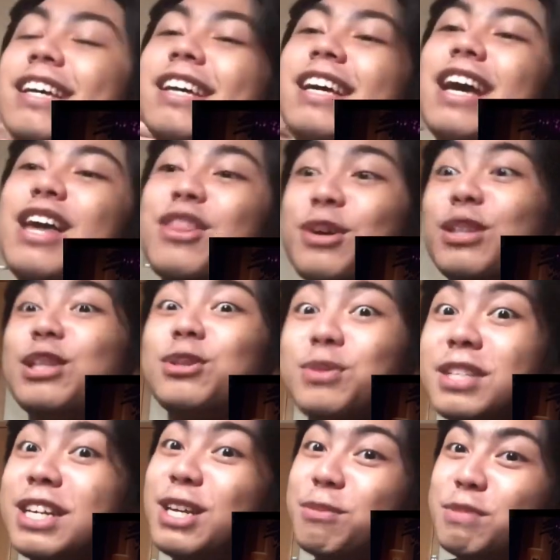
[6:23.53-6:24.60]
I thought it was
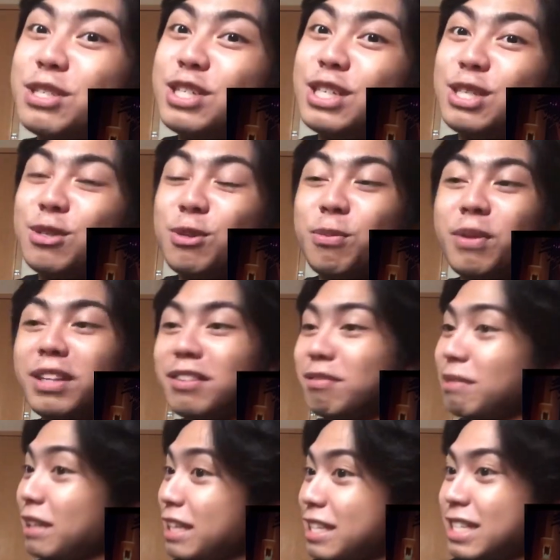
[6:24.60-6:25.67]
gonna be Jisoo, but
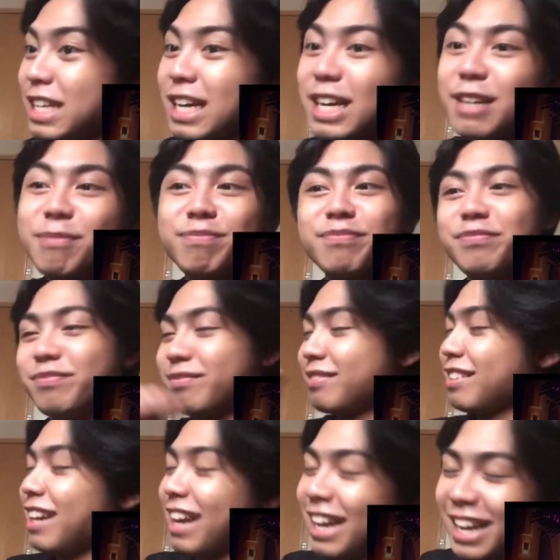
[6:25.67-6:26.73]
Lisa,
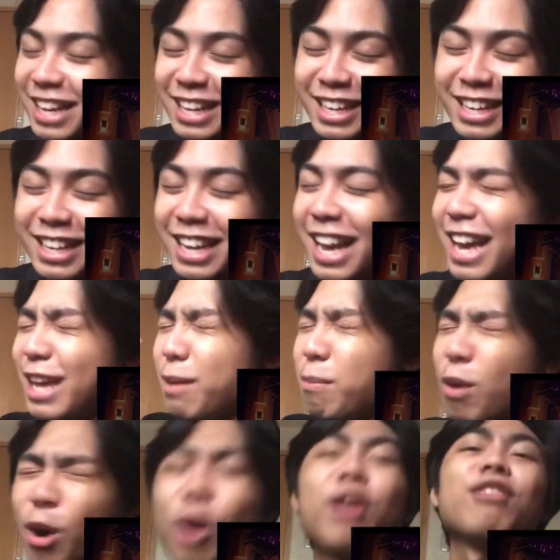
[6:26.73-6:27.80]
I am
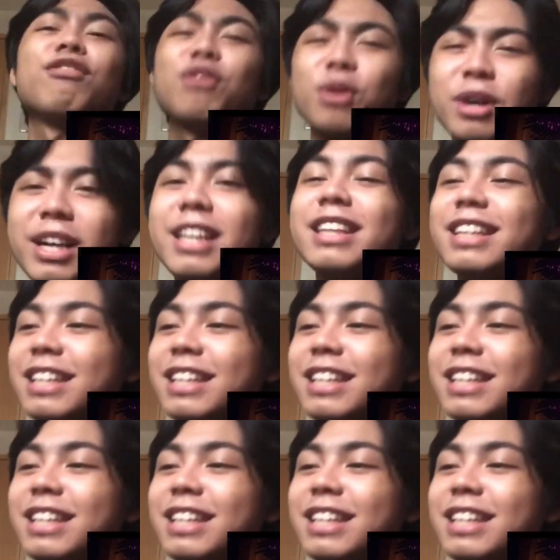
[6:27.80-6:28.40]
all for it.